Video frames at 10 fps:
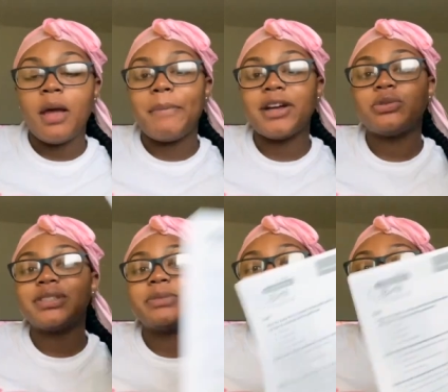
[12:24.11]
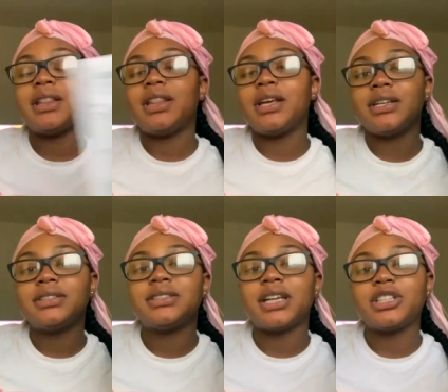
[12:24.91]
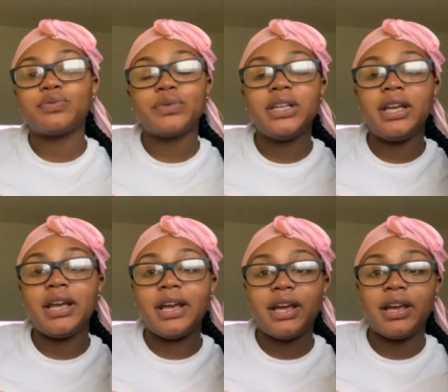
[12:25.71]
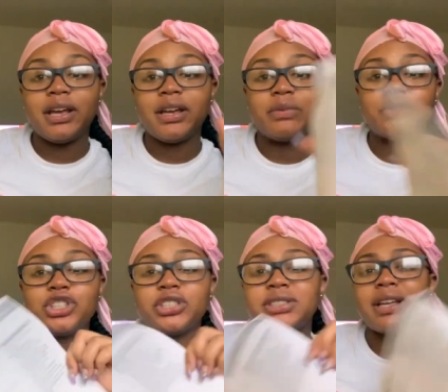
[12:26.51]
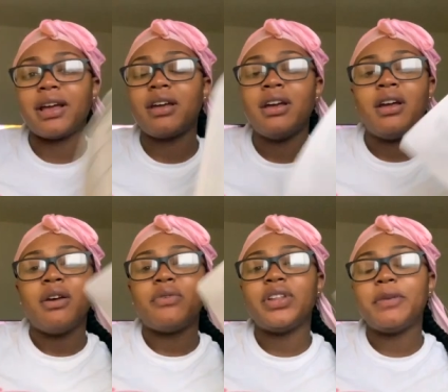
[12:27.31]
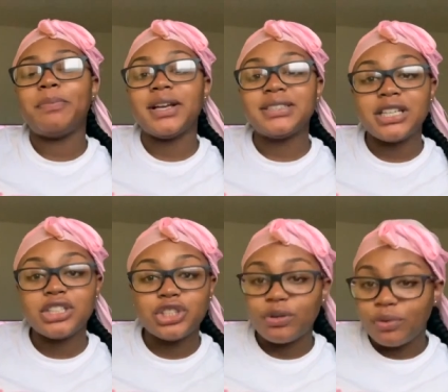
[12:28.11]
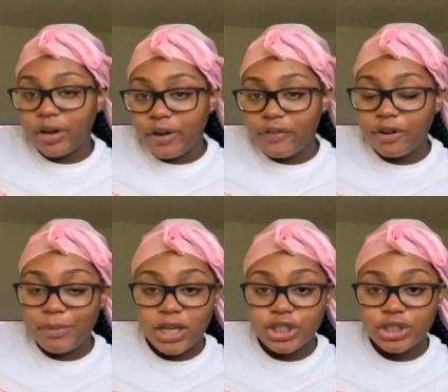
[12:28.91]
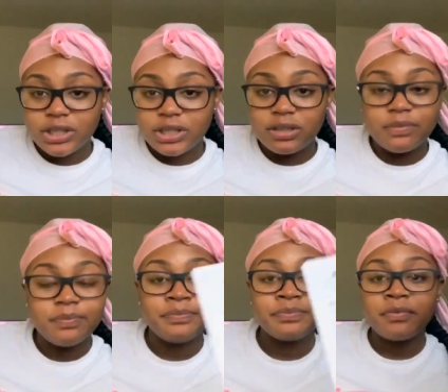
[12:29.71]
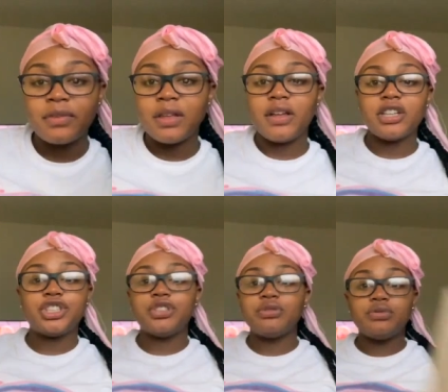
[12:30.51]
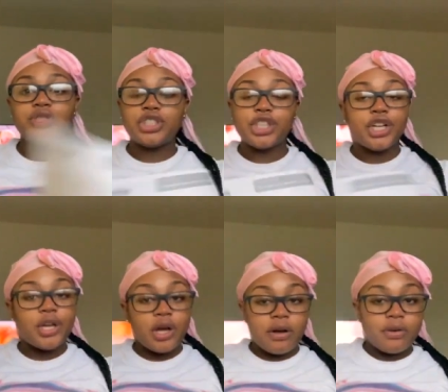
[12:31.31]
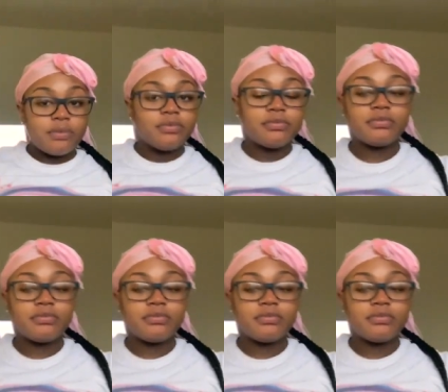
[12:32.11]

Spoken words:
back to explaining this. That's really it. It was just like really basic general information that you should know.